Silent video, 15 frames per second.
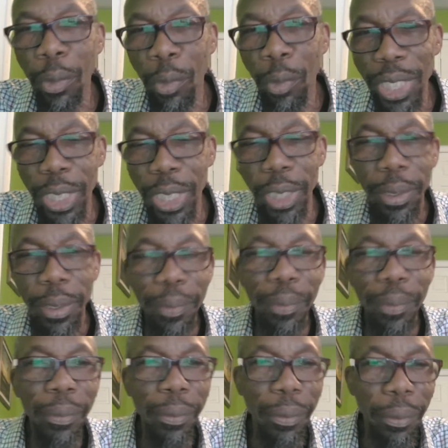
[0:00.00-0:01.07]
reason,
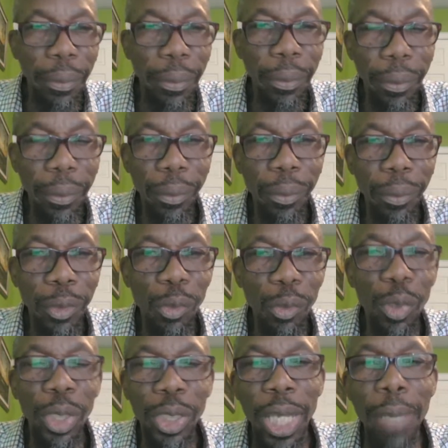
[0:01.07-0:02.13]

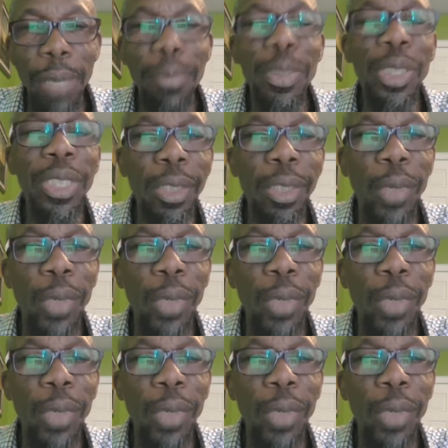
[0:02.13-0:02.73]
which I'm still